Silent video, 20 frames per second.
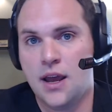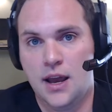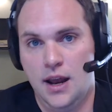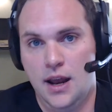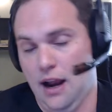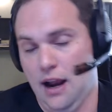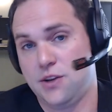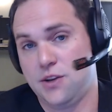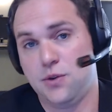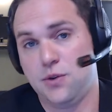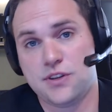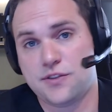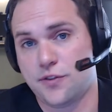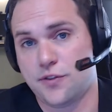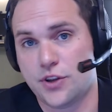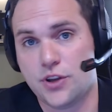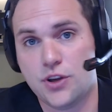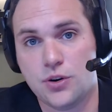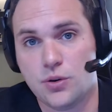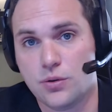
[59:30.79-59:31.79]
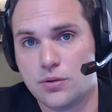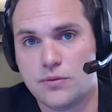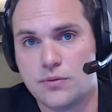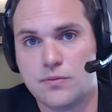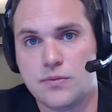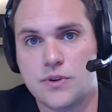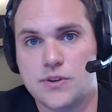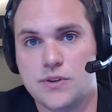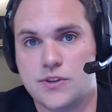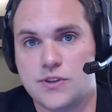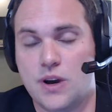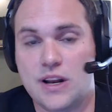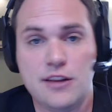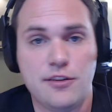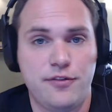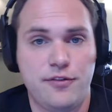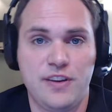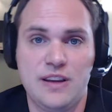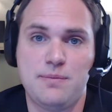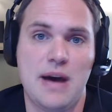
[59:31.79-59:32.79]
I do these for you. So any
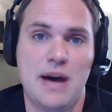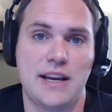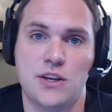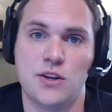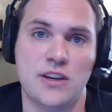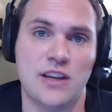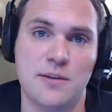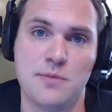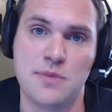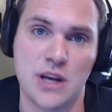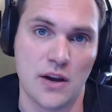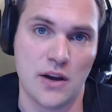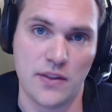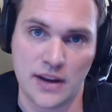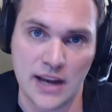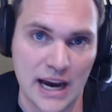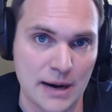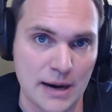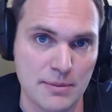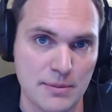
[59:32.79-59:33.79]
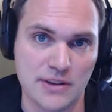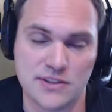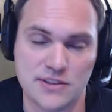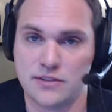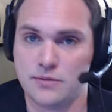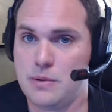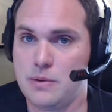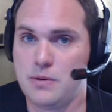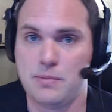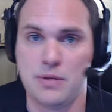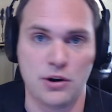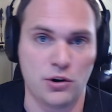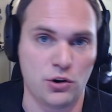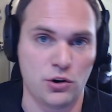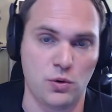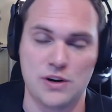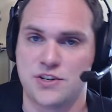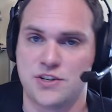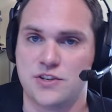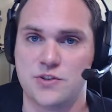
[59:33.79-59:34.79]
feedback you can give me on the comments of maybe better
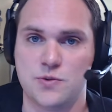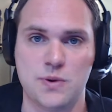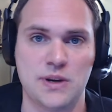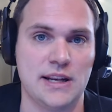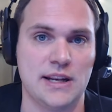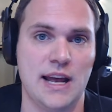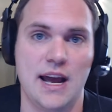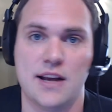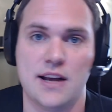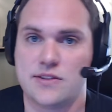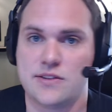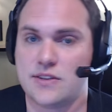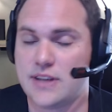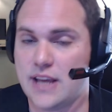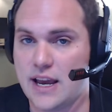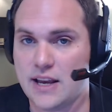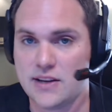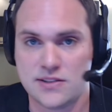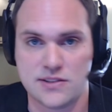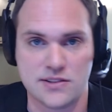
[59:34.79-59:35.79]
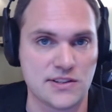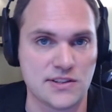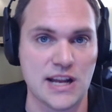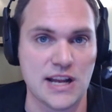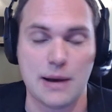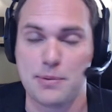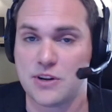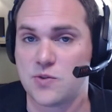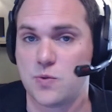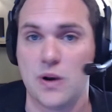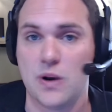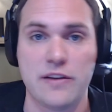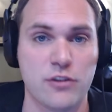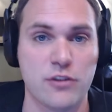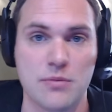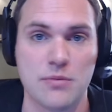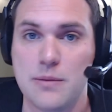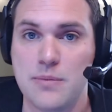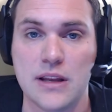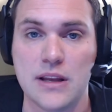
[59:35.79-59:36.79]
questions we can ask, guests, topics, whatever it
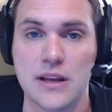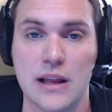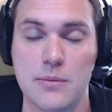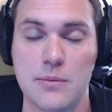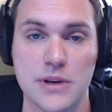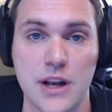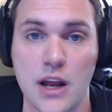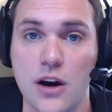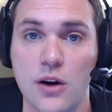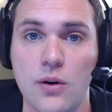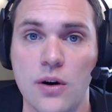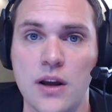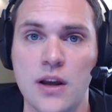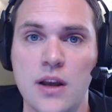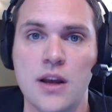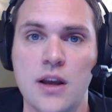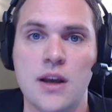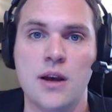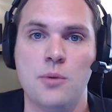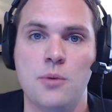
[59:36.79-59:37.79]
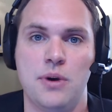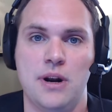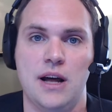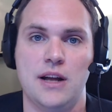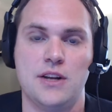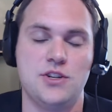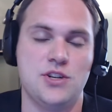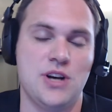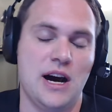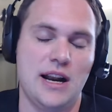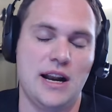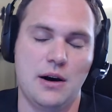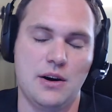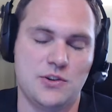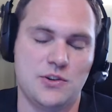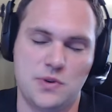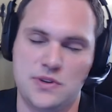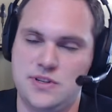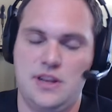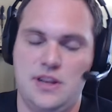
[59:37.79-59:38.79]
may be, let me know. But uh, John, I just
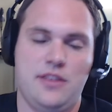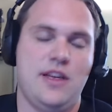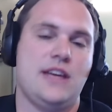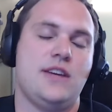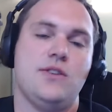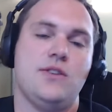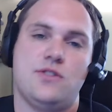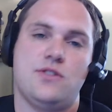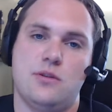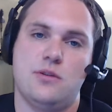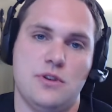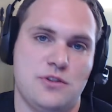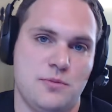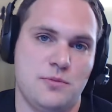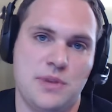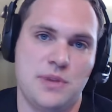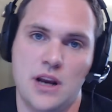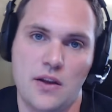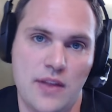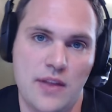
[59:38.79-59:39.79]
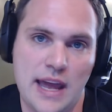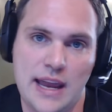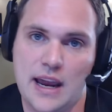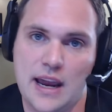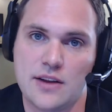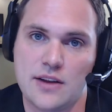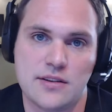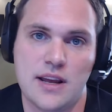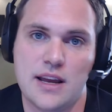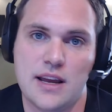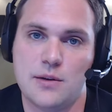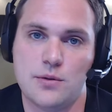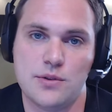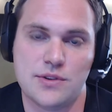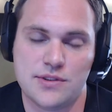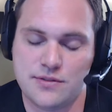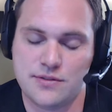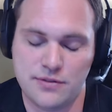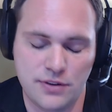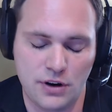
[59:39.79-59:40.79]
want to say thank you so much for being on the Hangout today. It was
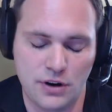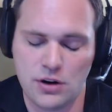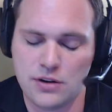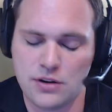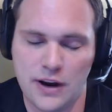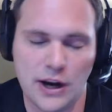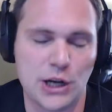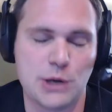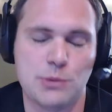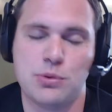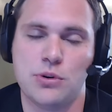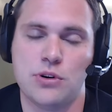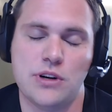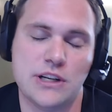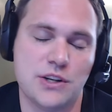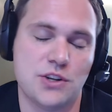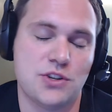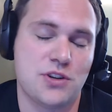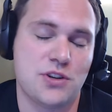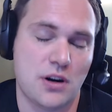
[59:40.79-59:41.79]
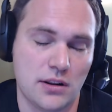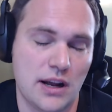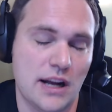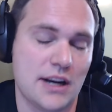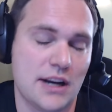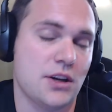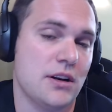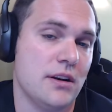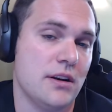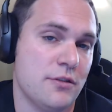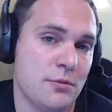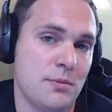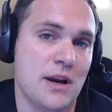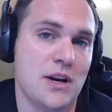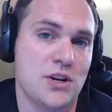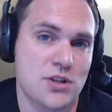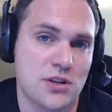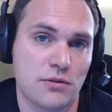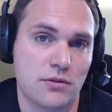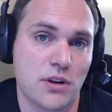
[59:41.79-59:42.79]
very valuable, and you shared a lot of good
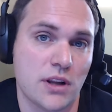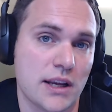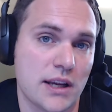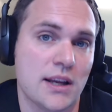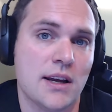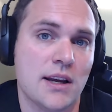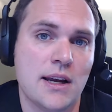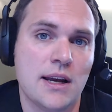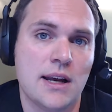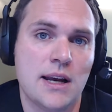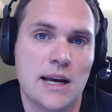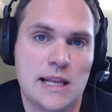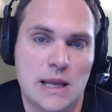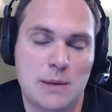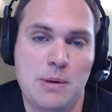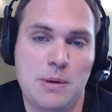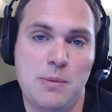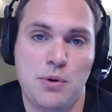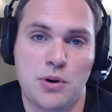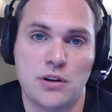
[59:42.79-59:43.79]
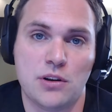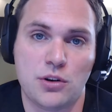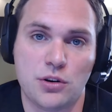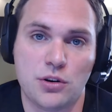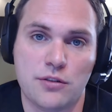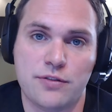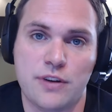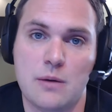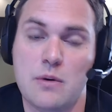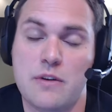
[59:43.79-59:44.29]
information, really, that people can learn from.